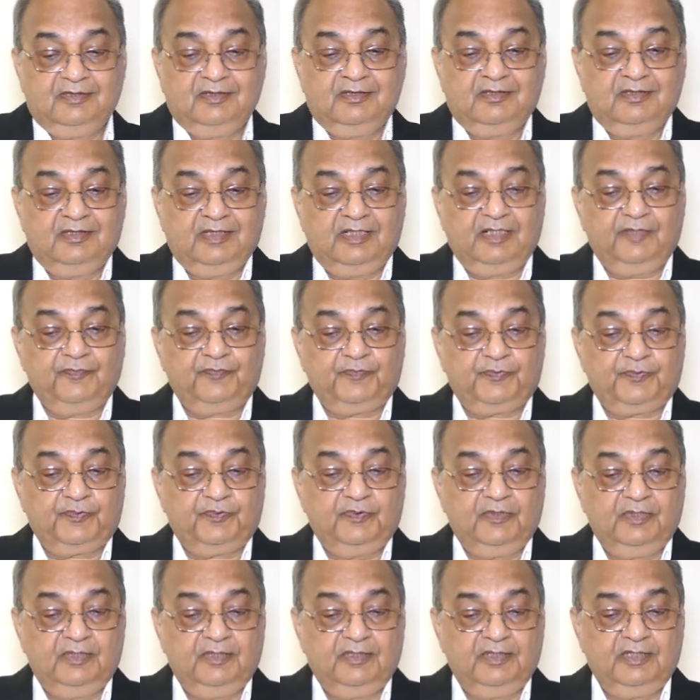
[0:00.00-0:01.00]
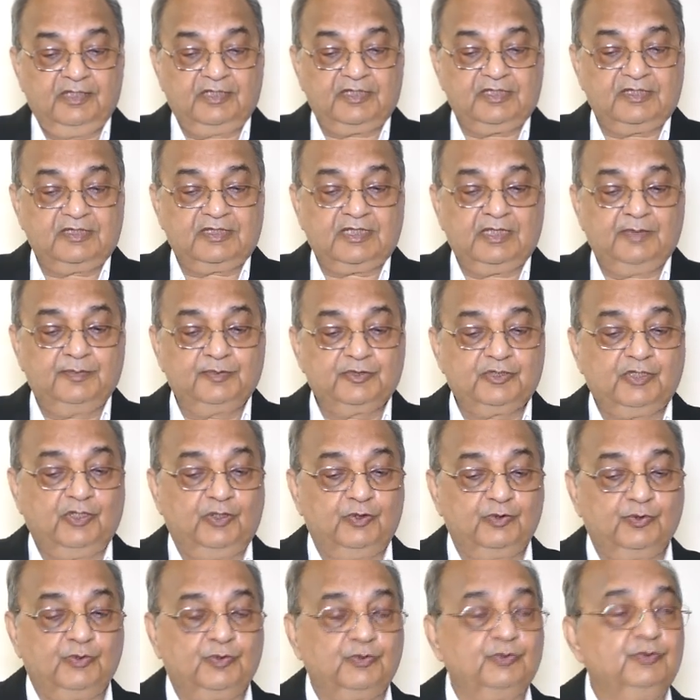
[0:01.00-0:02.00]
if it comes
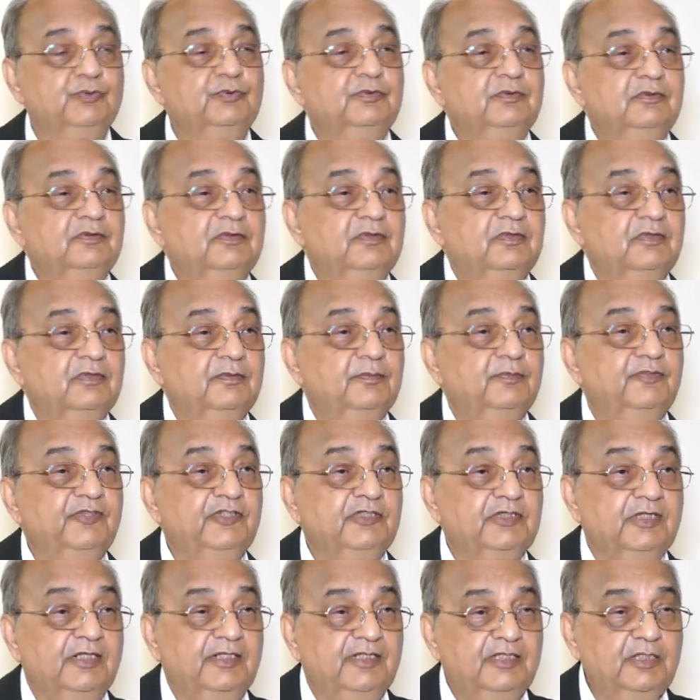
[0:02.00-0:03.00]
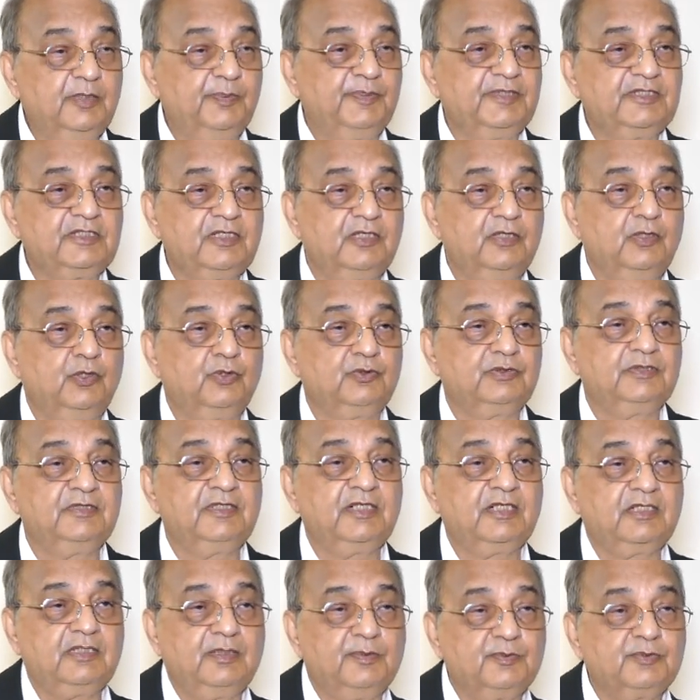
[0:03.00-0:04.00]
down to, with 100% oxygen,
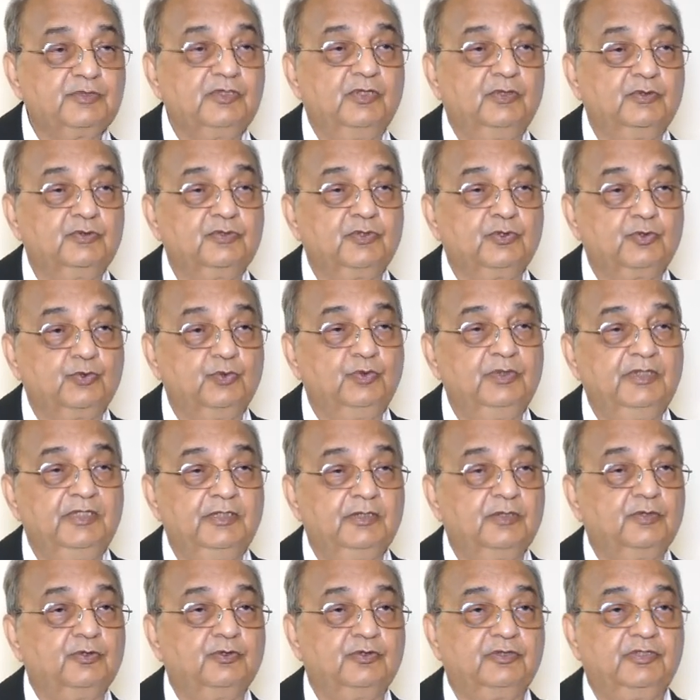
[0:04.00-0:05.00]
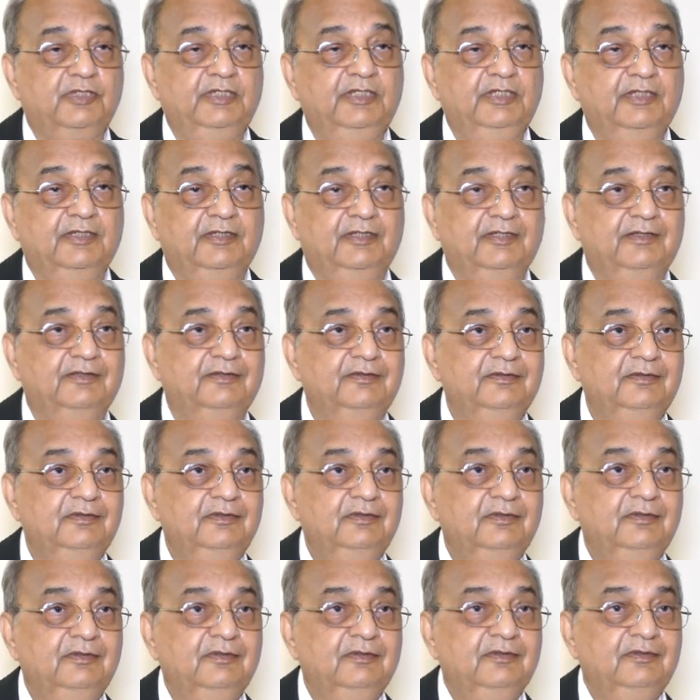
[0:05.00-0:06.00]
it comes down to 200 to 300.
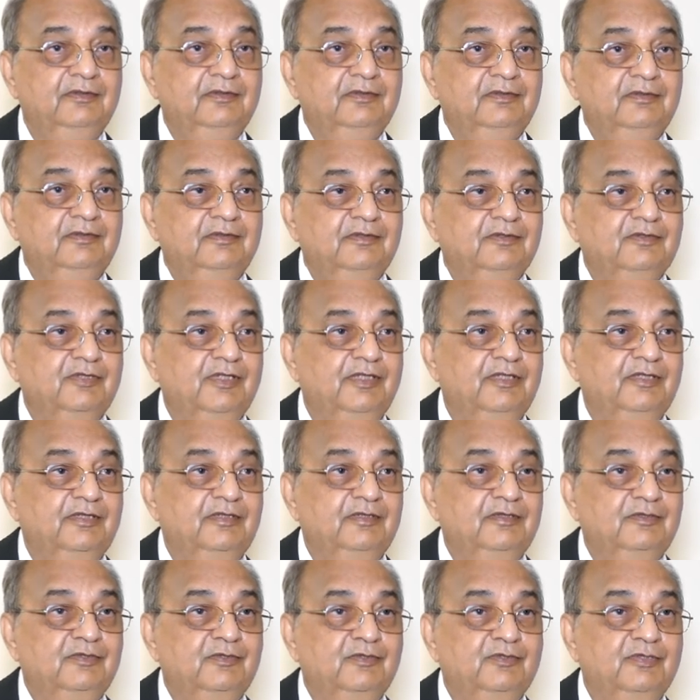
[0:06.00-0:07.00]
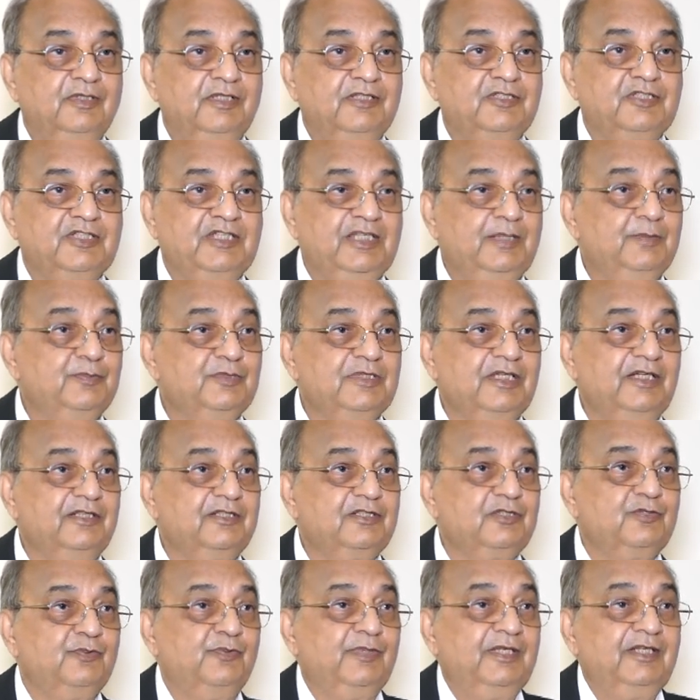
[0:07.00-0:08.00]
So it seems that
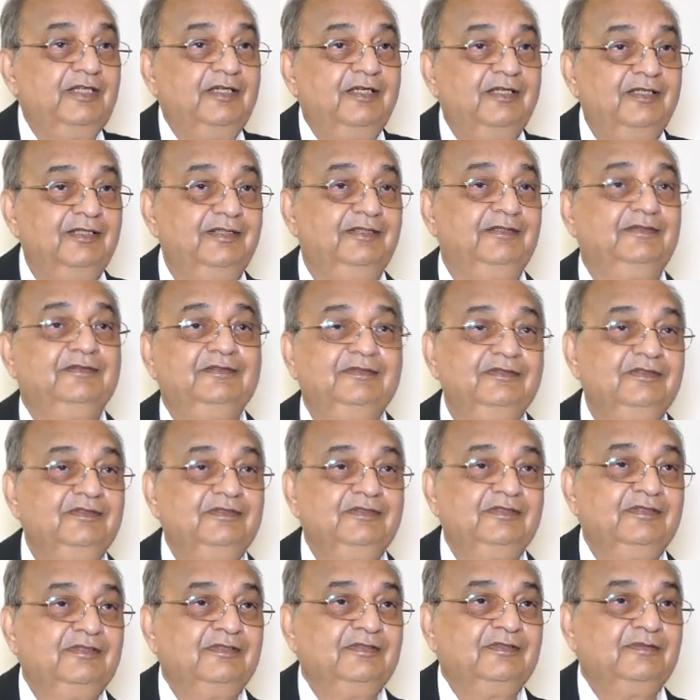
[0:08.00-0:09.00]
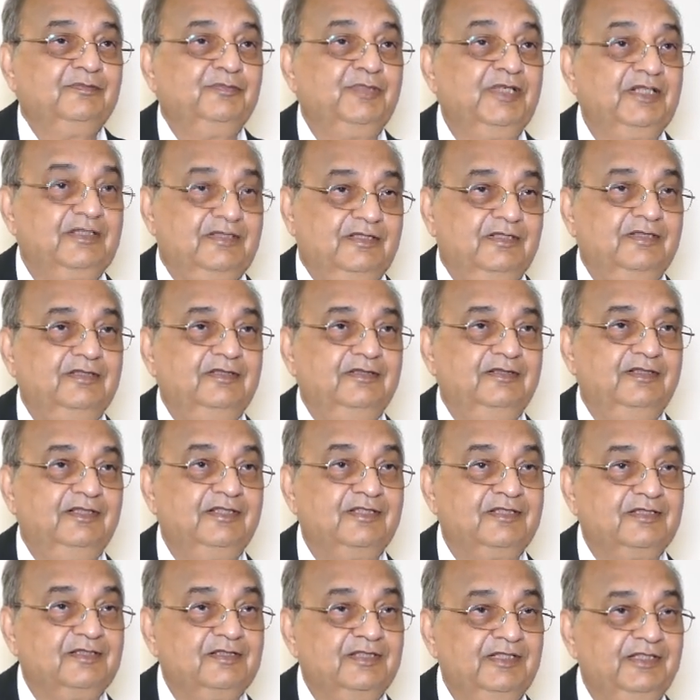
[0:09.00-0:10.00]
it's very high, but it
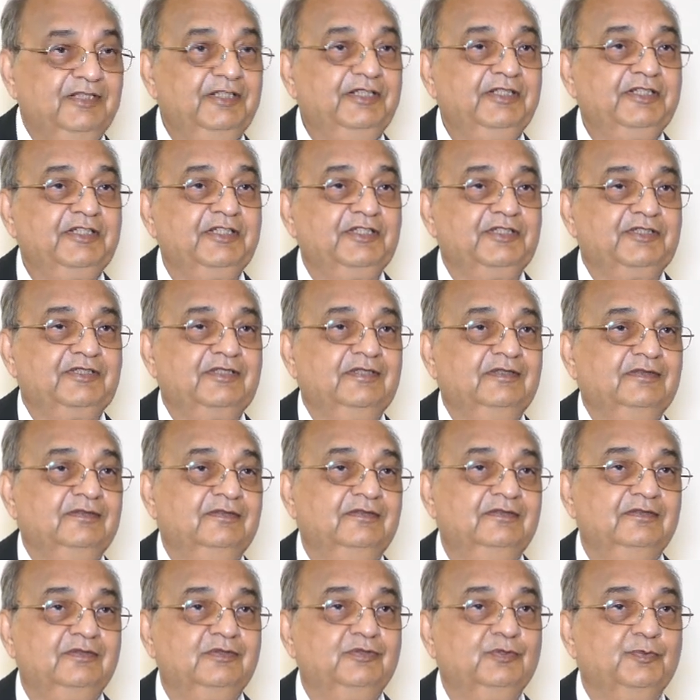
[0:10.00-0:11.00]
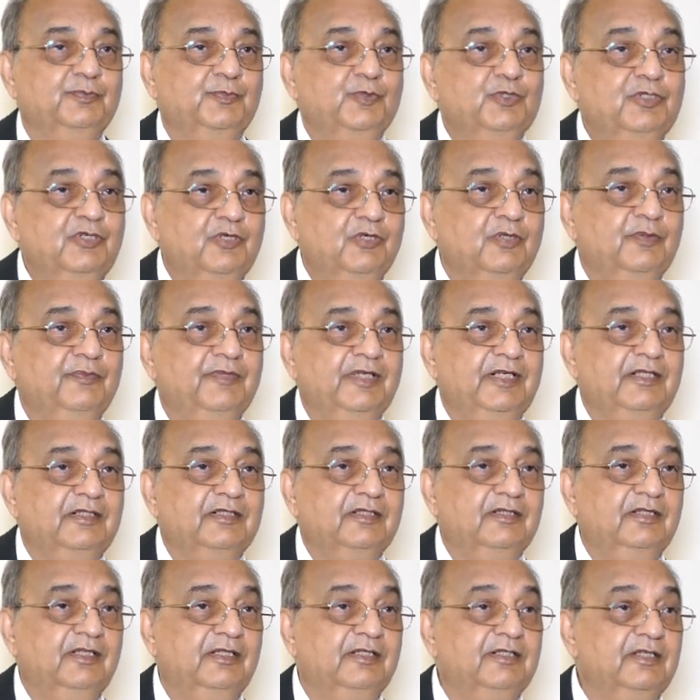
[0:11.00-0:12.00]
is an indication to put on a
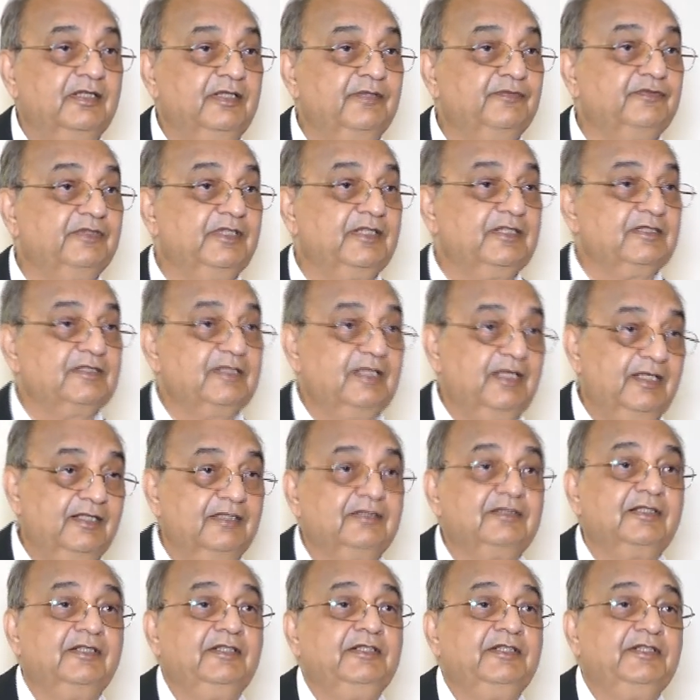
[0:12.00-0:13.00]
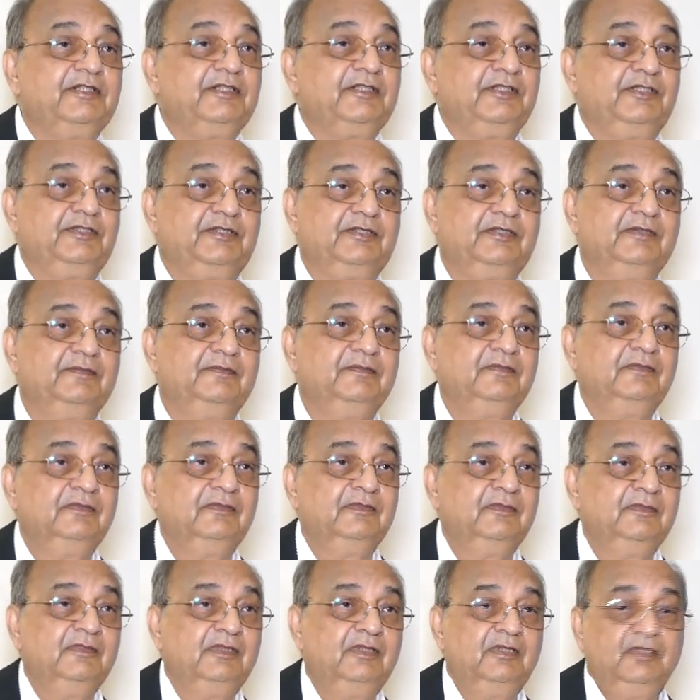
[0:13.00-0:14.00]
ventilator if there is another indication.
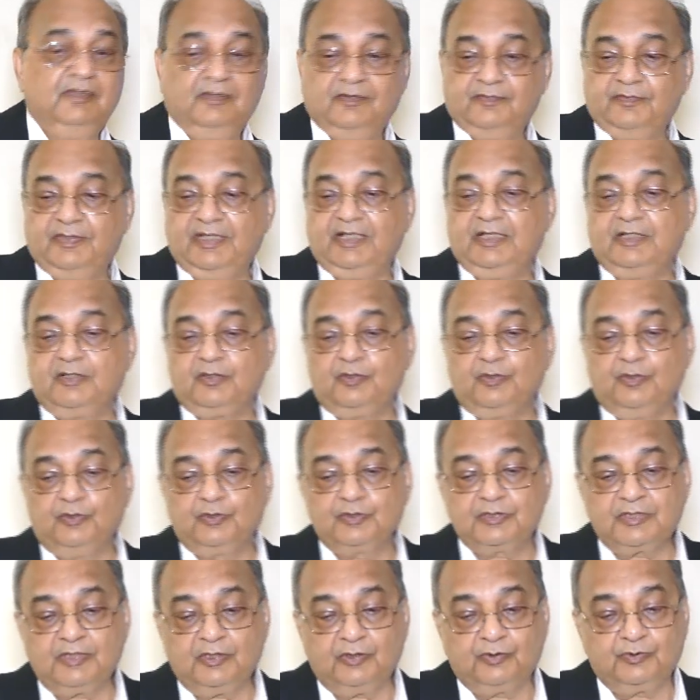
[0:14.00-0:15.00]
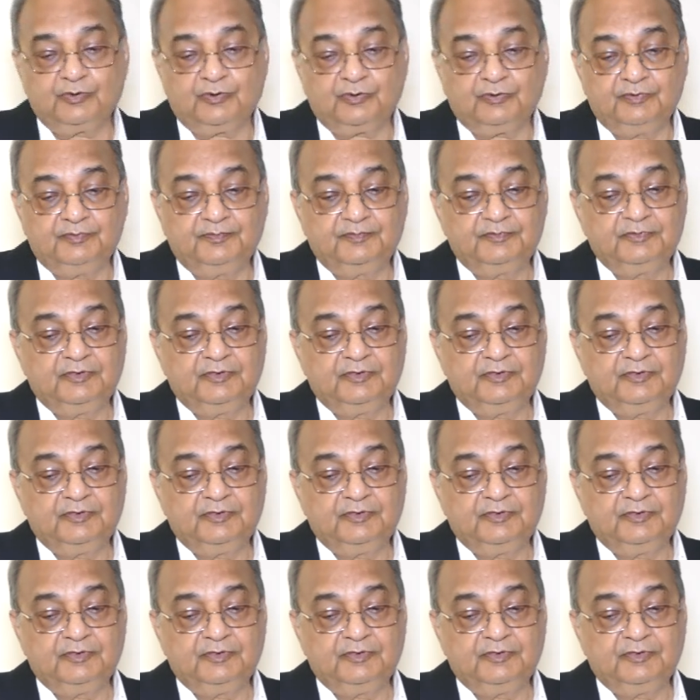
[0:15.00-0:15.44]
When it goes down to